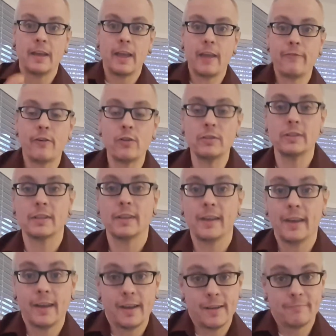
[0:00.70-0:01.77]
Hey folks,
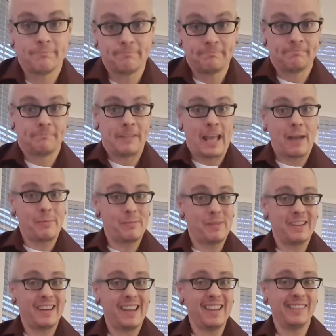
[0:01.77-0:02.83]
happy
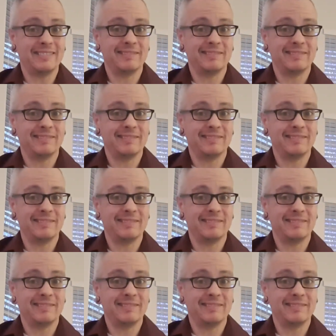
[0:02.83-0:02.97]
Monday.